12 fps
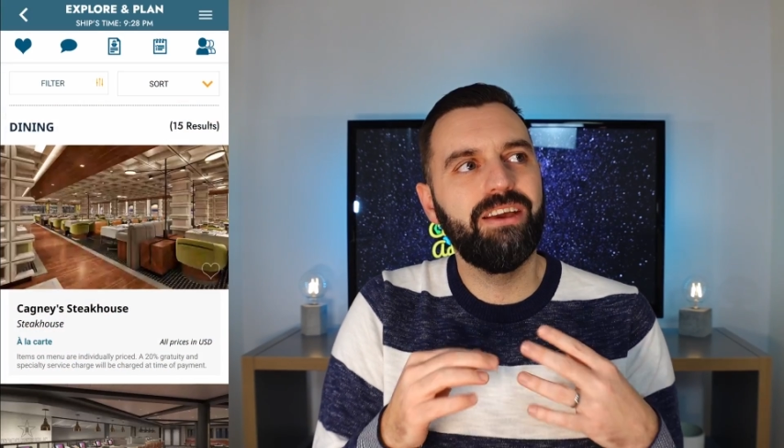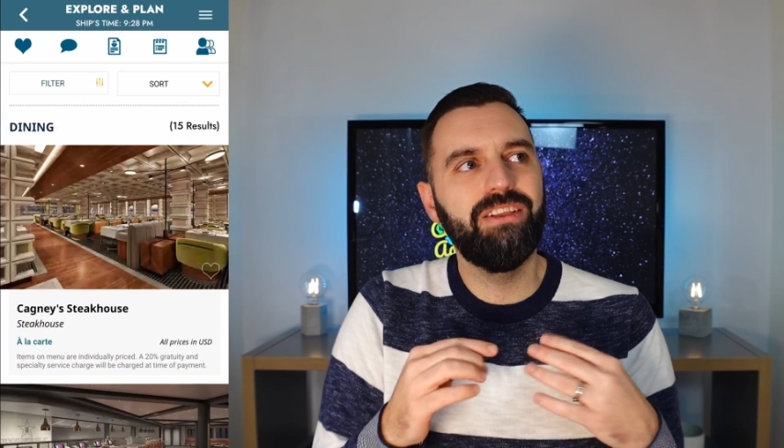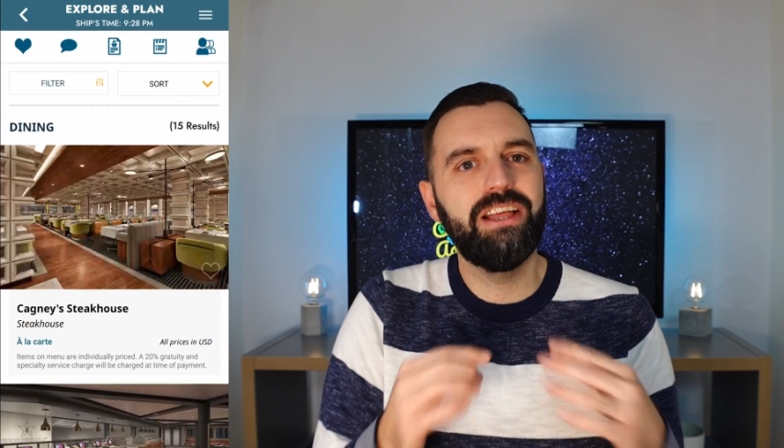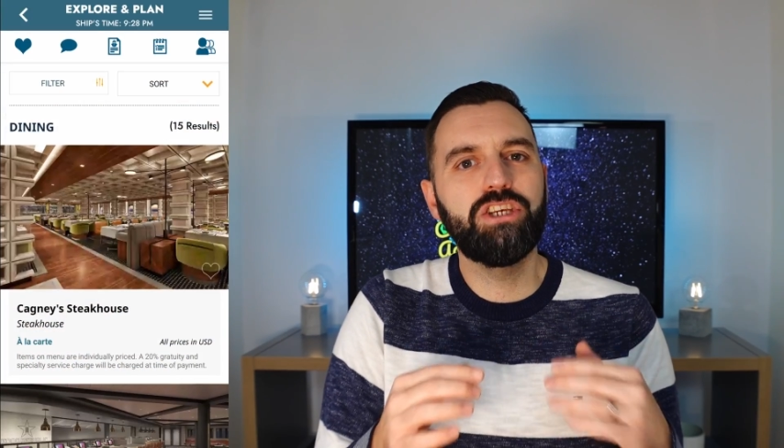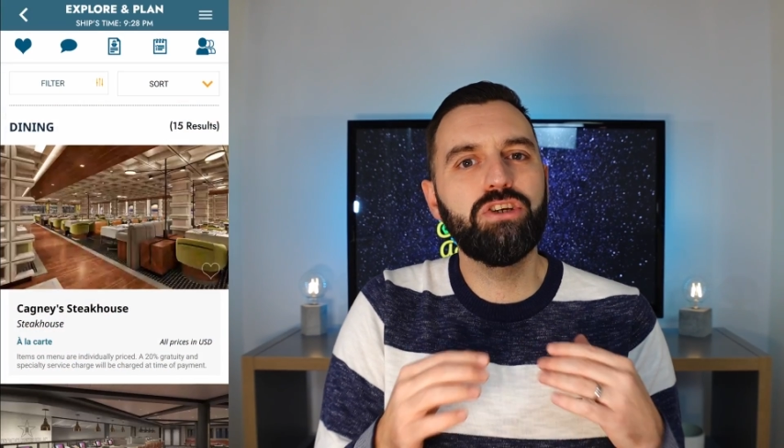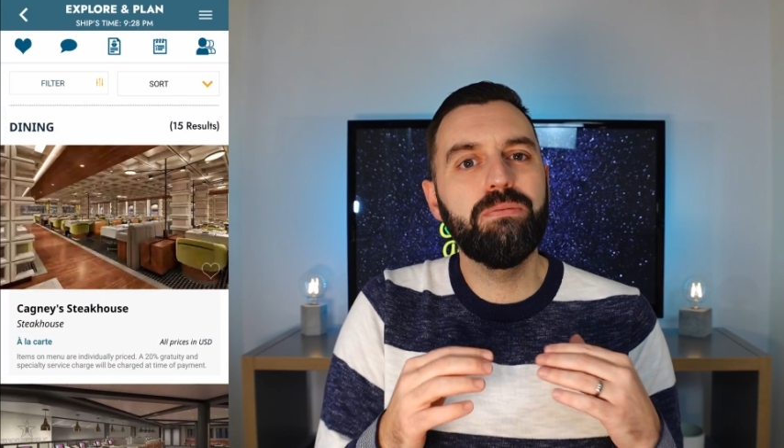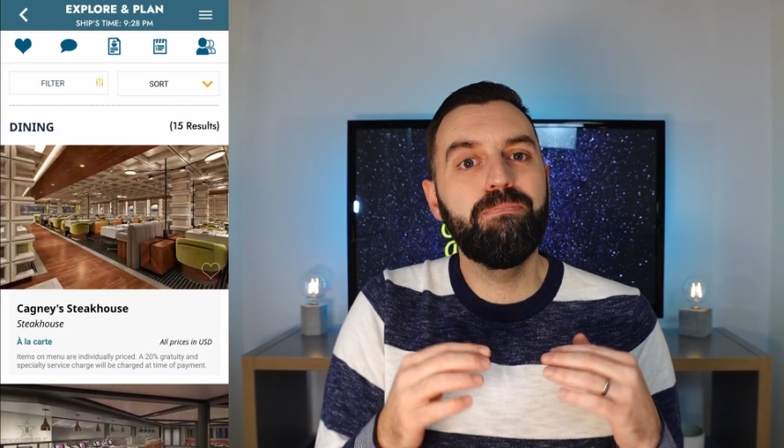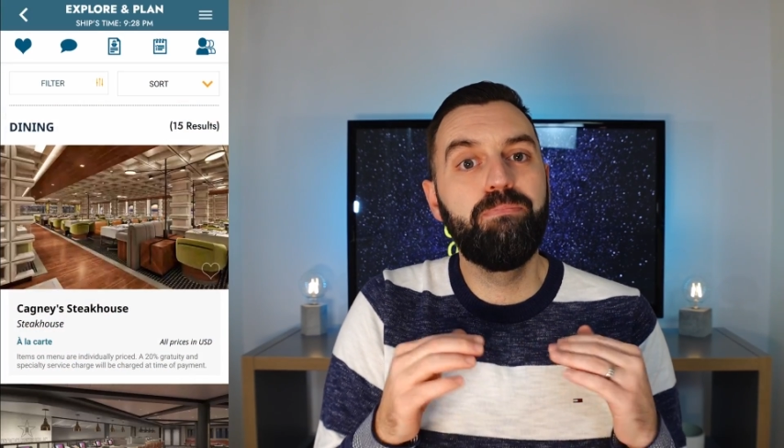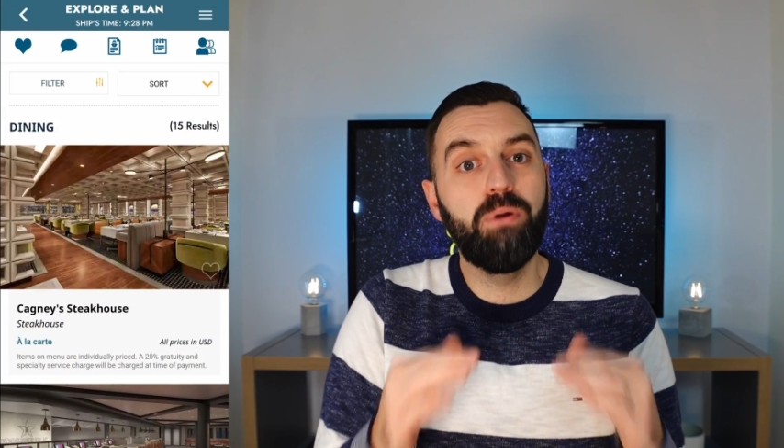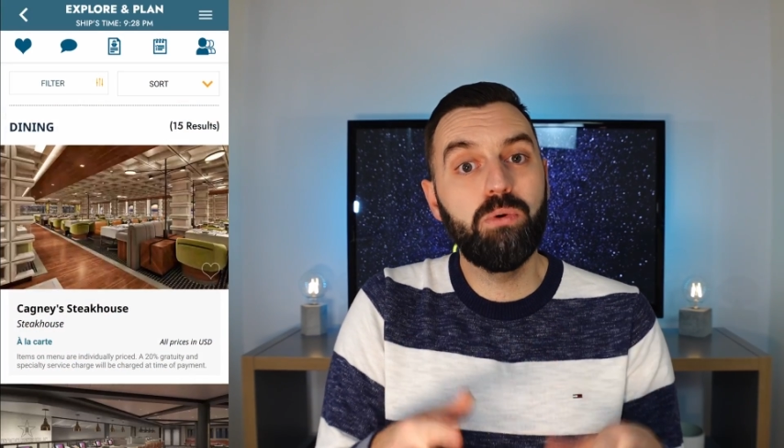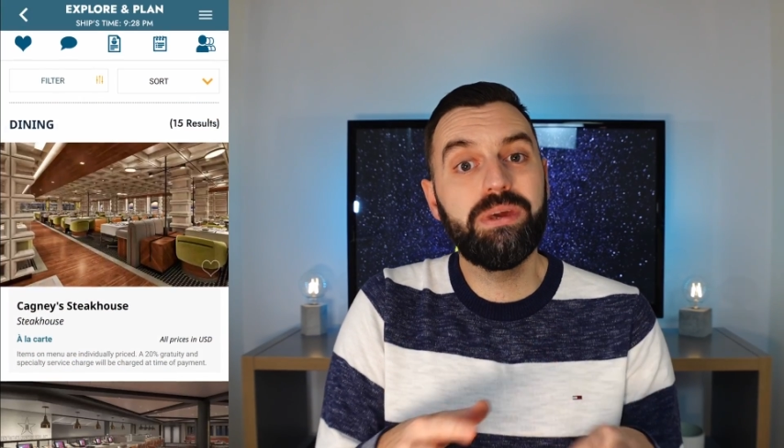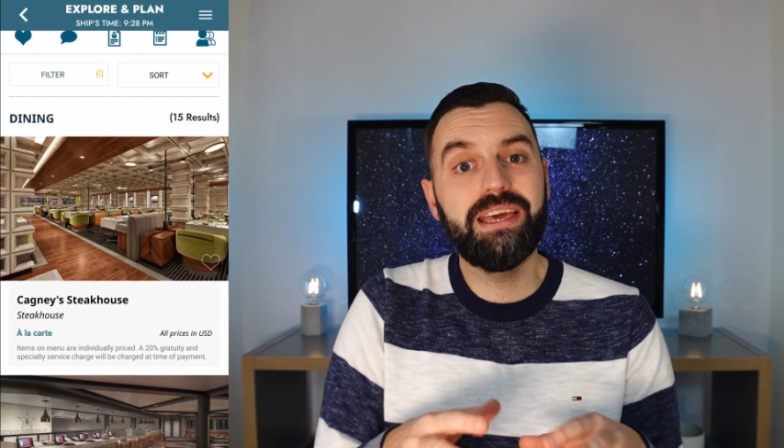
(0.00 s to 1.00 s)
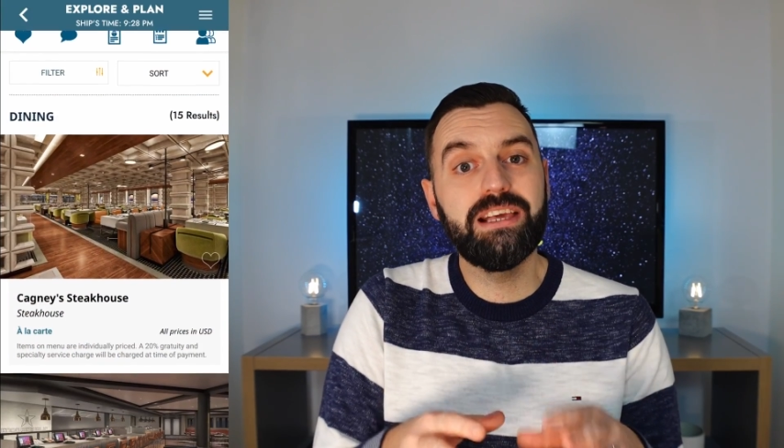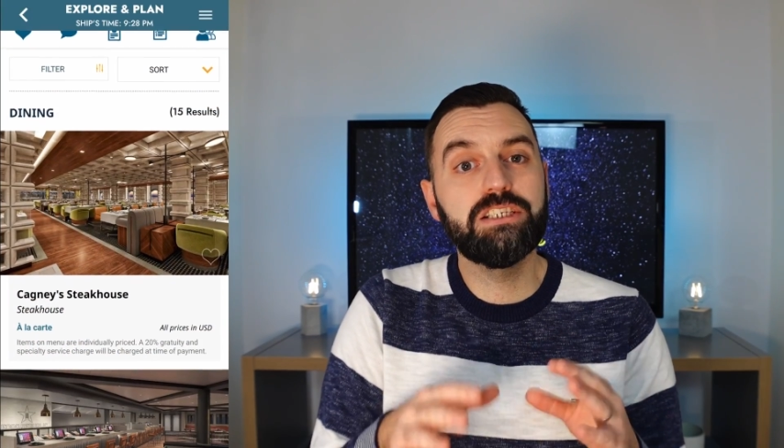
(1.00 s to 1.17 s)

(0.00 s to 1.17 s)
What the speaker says: unless you're booking